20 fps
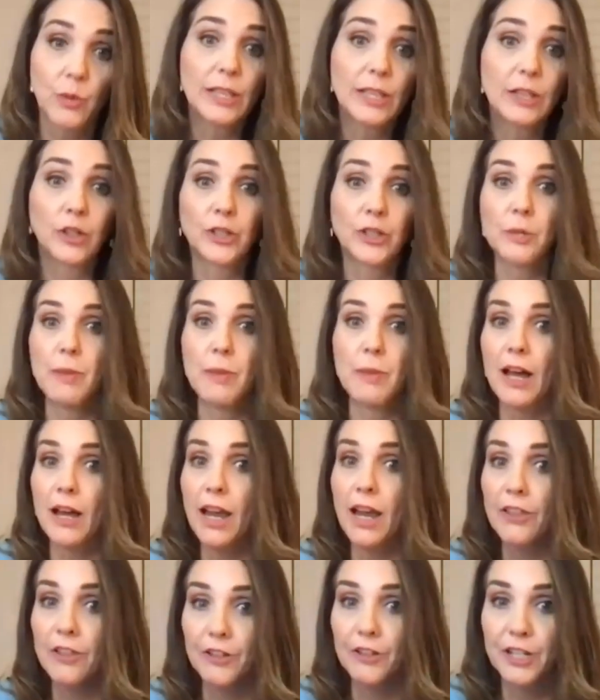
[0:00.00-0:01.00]
we learn
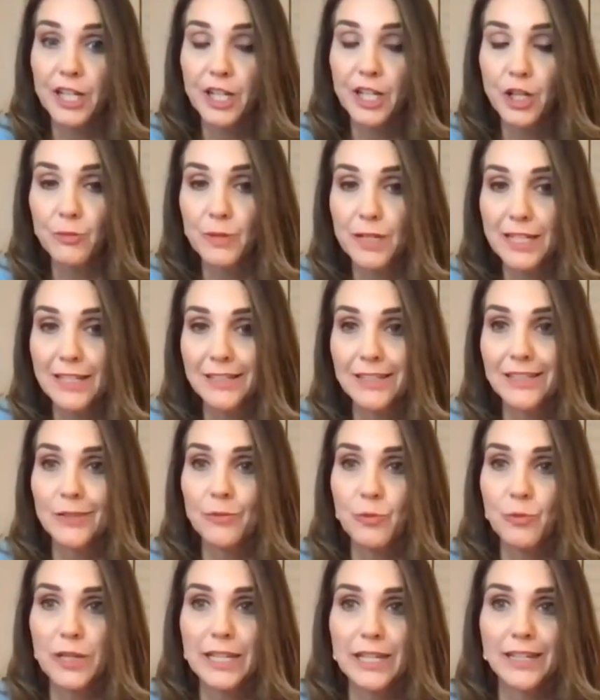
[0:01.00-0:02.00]
about other humans.
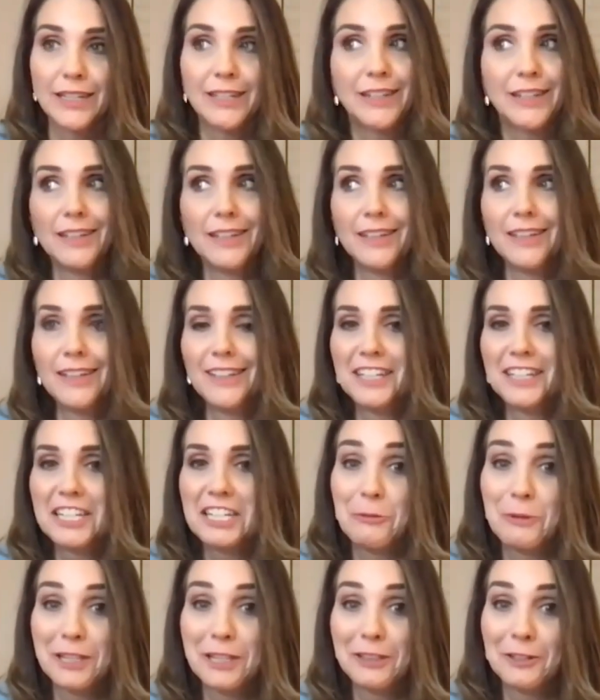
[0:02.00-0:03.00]
We
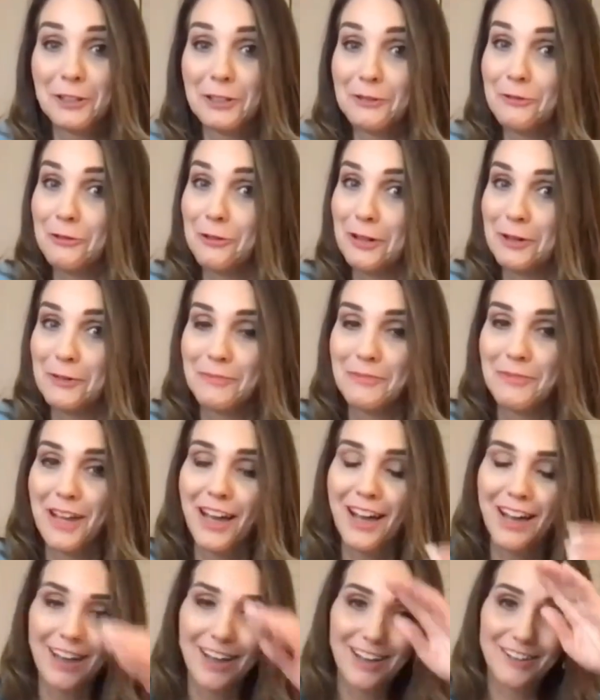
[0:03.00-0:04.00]
learn from
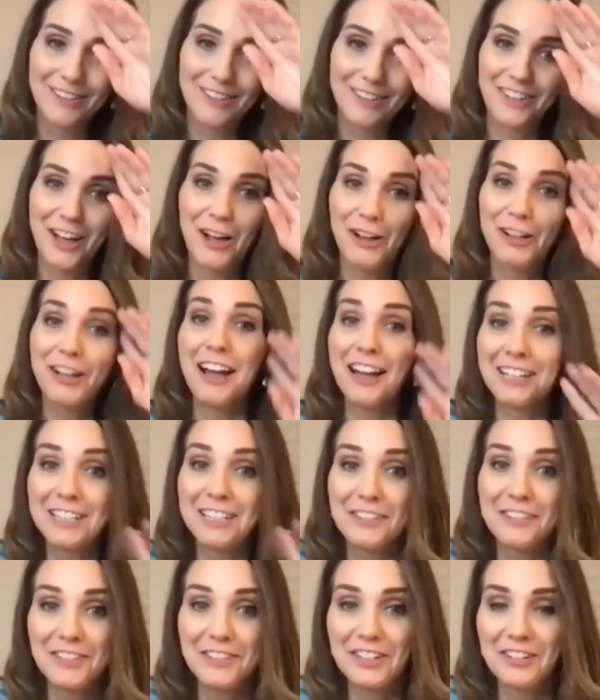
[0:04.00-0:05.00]
all
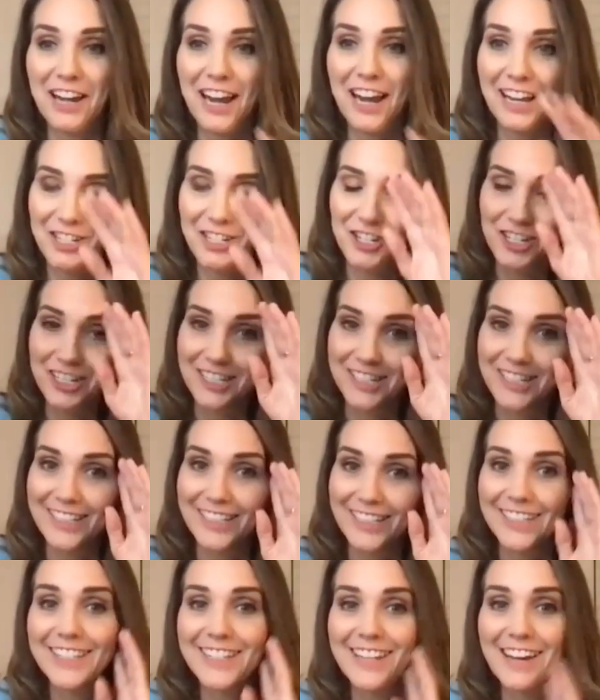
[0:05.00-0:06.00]
kinds of interactions
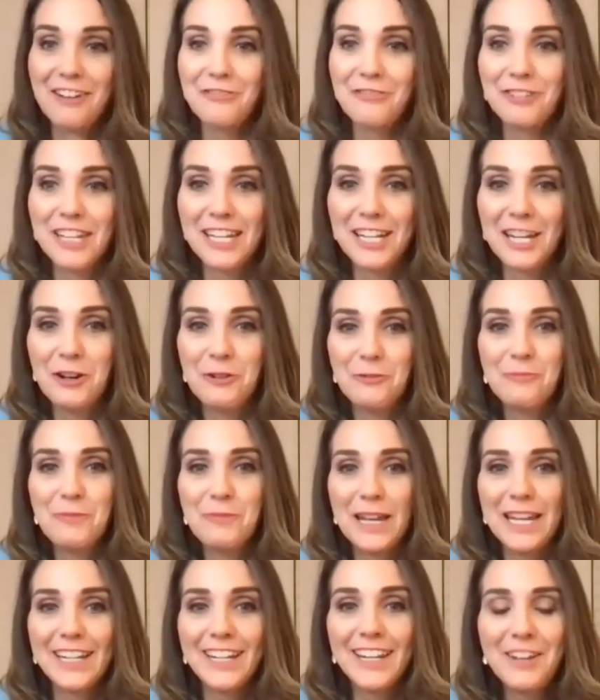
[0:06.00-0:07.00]
and stuff, you know.
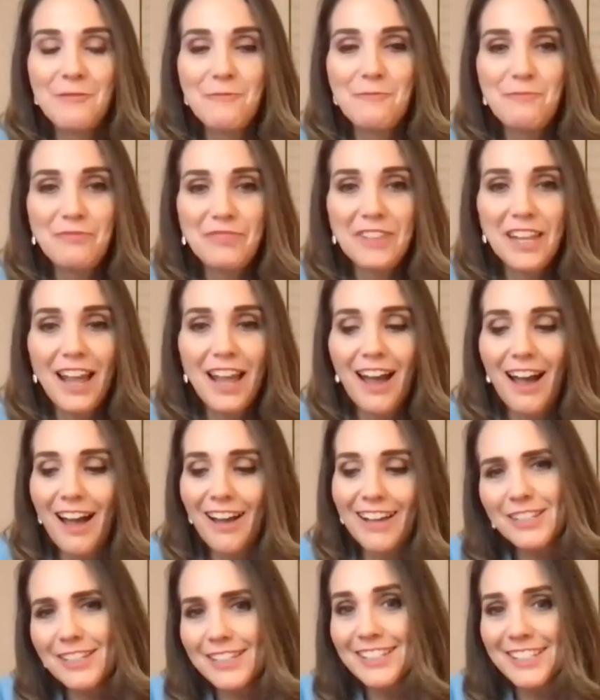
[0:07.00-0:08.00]
But
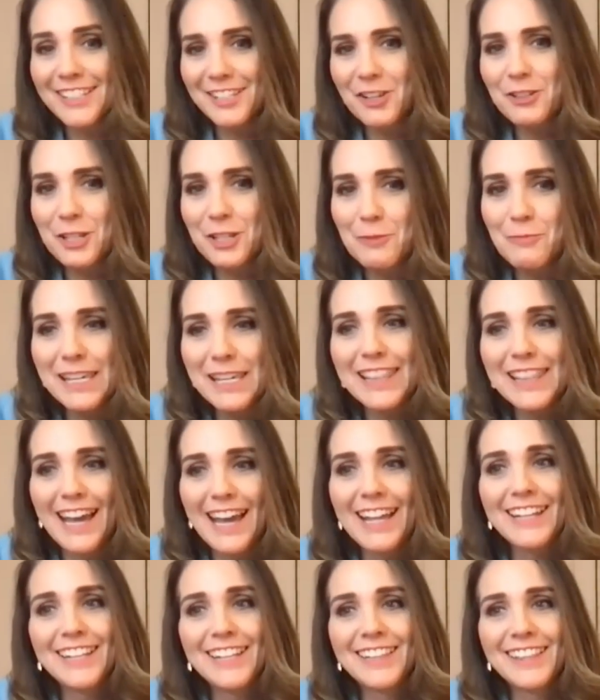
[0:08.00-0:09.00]
so to me,
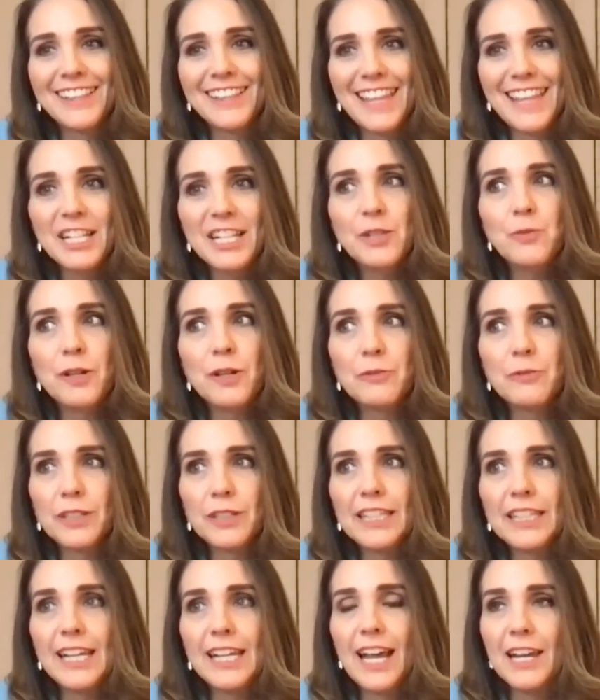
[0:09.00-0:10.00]
that's what
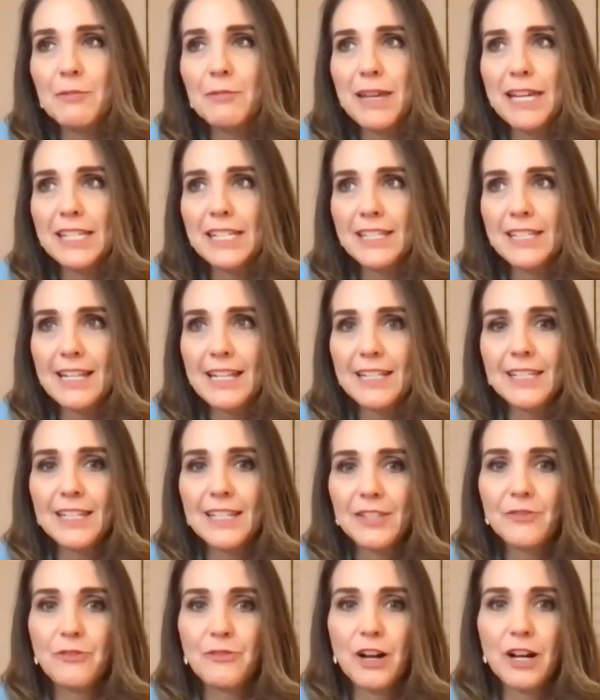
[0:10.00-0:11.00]
really kind of makes sense,
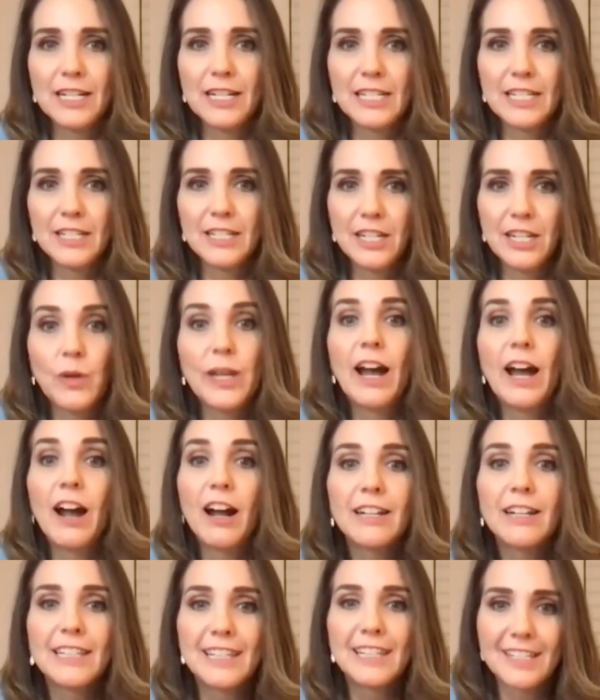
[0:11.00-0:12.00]
as far as we
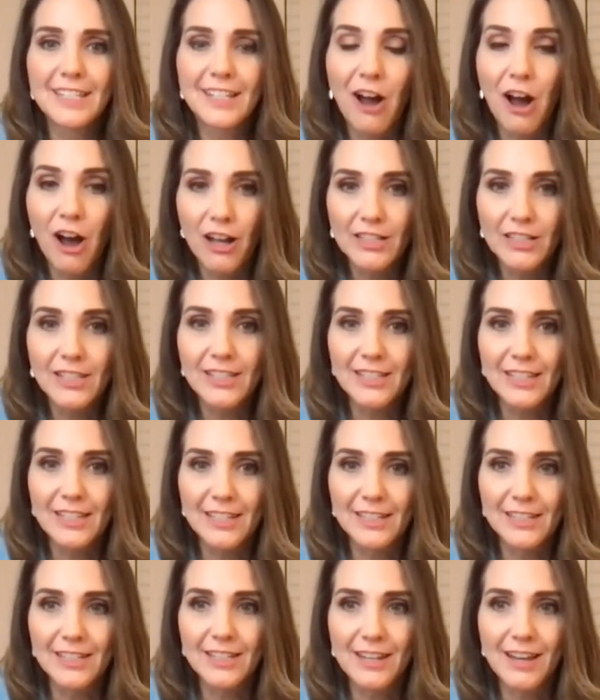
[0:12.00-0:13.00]
are in this
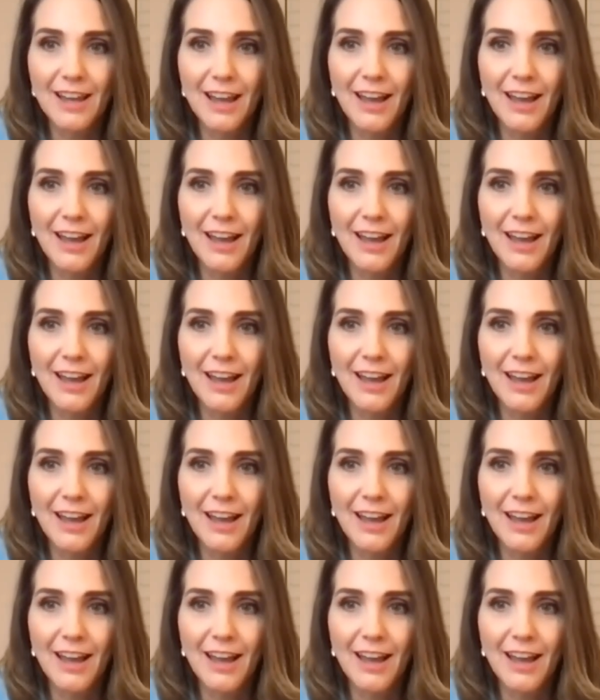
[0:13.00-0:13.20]
constant